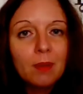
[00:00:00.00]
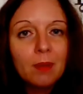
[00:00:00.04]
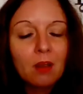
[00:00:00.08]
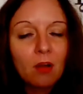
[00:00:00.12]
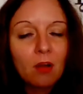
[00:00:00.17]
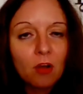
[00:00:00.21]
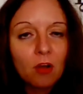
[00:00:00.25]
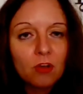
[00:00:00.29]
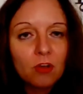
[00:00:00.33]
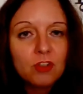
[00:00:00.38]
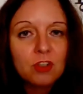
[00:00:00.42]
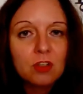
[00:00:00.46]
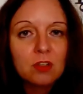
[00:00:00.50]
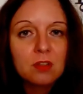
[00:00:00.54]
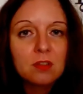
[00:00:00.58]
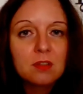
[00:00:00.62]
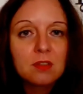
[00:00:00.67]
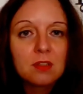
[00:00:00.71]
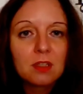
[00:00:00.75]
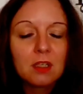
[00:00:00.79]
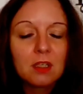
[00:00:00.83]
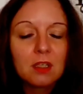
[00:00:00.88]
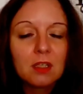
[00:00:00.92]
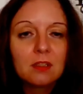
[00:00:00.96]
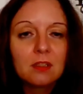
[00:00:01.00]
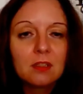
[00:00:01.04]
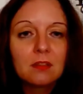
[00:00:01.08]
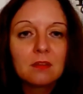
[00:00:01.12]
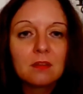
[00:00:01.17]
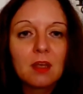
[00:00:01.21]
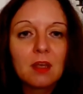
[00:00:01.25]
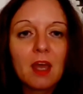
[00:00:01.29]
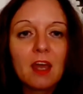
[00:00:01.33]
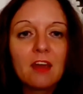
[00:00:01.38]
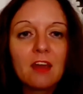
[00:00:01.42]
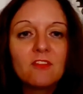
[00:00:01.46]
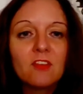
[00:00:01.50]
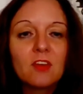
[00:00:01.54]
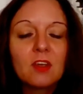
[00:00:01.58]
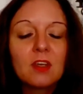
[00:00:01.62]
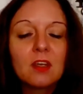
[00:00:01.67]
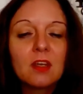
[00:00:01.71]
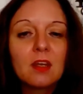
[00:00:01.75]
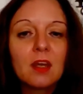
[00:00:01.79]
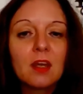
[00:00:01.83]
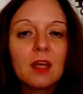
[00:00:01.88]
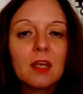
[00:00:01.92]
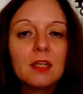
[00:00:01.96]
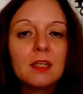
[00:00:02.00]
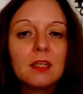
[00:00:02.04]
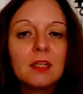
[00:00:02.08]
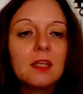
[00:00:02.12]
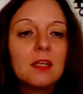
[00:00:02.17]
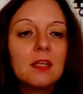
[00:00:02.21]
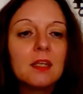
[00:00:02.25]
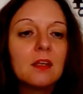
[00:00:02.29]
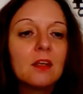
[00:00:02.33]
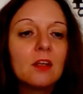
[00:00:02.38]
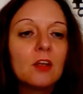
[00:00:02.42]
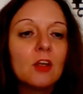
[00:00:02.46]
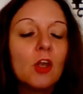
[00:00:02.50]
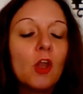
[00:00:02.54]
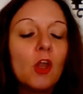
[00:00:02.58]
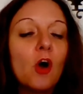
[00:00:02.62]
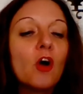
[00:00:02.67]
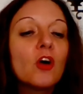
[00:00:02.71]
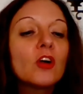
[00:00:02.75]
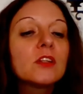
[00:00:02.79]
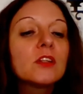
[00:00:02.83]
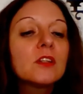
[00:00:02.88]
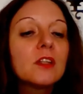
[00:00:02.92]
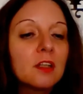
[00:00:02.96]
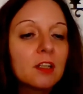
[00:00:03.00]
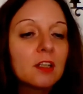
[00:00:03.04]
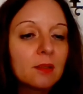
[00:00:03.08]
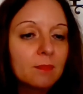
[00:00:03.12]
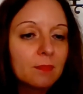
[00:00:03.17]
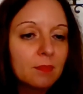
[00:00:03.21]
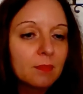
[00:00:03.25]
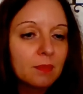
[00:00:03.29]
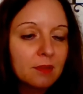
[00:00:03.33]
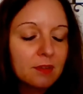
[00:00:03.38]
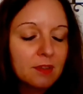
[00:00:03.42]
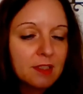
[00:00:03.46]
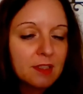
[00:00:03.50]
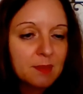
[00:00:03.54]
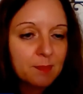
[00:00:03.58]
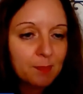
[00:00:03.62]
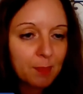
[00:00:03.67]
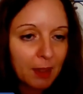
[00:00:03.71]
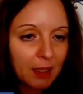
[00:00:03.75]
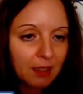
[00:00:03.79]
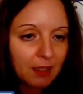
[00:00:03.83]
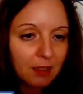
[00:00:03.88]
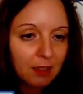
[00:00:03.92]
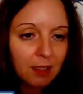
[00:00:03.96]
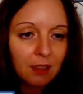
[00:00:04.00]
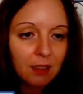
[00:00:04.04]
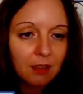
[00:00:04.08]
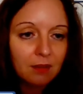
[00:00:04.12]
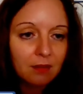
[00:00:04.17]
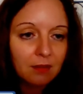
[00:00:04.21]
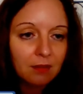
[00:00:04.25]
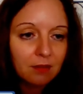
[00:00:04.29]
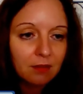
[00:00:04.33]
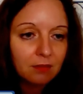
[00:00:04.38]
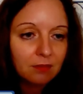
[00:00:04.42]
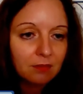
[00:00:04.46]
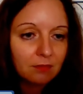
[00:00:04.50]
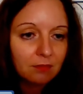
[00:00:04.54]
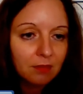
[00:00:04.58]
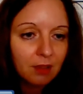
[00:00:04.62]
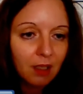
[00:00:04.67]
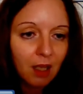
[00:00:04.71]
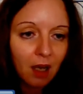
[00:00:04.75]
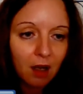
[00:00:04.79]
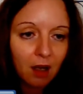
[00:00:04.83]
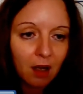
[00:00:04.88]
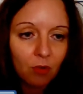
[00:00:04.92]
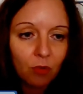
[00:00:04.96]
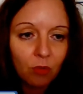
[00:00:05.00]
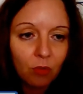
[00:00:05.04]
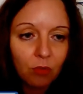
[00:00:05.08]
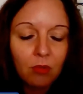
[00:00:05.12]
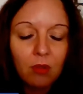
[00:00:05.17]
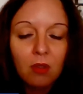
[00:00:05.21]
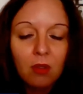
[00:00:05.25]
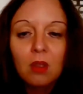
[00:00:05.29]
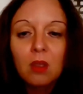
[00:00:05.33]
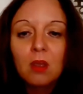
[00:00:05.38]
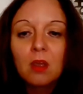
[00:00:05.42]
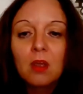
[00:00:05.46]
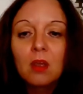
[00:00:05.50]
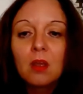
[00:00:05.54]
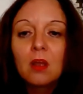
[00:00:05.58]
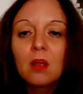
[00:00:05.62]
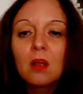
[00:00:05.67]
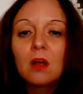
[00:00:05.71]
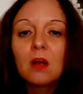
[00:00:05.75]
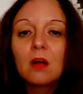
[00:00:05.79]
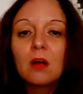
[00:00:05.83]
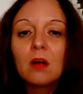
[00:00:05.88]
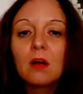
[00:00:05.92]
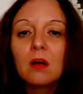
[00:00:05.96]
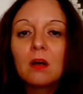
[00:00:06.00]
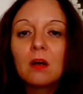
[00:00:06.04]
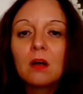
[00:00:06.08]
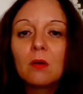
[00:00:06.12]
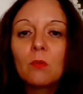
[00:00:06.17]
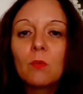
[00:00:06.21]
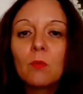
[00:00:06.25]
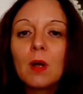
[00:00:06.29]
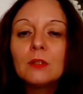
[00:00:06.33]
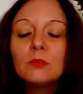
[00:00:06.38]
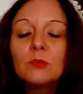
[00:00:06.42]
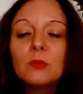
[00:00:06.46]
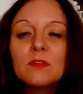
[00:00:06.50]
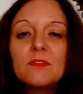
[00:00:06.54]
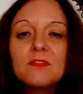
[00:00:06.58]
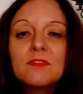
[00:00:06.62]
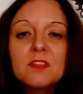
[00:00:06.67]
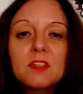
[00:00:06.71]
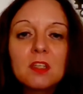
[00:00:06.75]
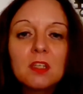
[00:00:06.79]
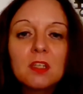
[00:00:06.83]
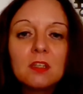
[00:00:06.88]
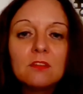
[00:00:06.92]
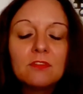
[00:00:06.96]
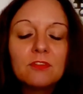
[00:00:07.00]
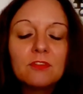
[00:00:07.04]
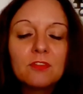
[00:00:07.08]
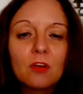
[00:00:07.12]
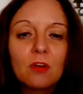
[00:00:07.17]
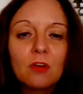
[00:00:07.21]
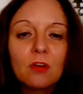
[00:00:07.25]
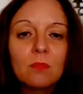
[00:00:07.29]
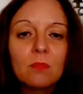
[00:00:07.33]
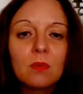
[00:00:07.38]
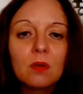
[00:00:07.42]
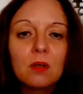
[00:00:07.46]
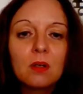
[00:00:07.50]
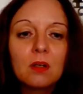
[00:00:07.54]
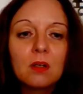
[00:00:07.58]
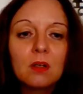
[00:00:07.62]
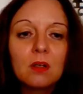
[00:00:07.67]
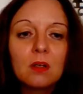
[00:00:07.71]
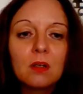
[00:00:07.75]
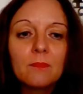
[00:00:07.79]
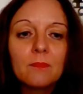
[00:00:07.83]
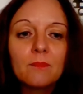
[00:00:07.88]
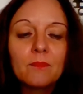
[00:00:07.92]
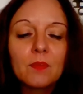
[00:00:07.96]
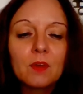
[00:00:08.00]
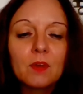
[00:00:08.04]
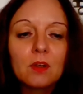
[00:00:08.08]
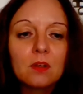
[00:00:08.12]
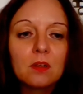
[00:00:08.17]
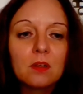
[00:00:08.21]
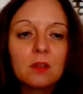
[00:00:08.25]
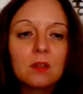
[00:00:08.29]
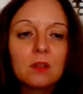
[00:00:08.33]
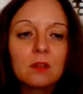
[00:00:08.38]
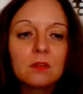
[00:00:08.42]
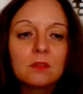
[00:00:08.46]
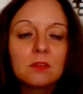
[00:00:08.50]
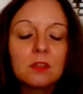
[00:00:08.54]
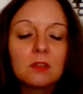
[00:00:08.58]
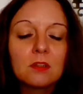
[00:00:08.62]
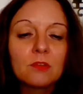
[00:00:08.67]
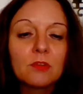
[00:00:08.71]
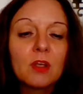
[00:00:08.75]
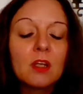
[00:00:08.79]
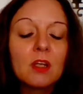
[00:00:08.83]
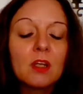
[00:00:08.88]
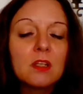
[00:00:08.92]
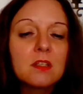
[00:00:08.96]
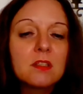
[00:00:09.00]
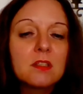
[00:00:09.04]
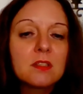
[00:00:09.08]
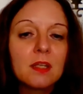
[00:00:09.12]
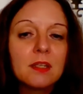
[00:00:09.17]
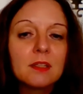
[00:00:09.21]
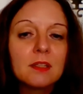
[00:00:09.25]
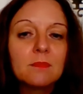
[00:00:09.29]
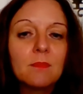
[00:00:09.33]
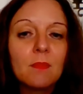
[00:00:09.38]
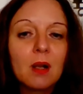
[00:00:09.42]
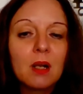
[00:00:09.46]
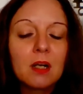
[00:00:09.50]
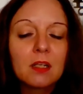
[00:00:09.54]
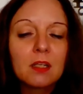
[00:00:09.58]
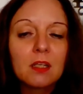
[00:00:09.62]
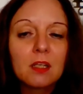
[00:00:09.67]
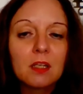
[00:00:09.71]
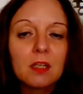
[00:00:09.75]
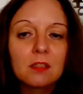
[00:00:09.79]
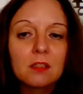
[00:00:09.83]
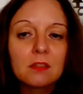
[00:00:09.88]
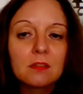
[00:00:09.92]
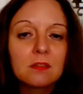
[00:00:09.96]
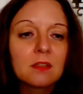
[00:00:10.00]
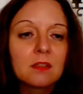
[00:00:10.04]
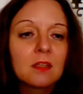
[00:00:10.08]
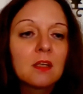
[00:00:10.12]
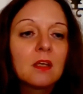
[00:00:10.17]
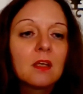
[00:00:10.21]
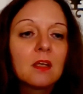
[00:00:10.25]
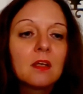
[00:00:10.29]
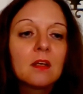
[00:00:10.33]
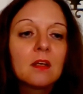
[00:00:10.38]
will be cautious in having any long-term spending now. What we've seen from the real estate market,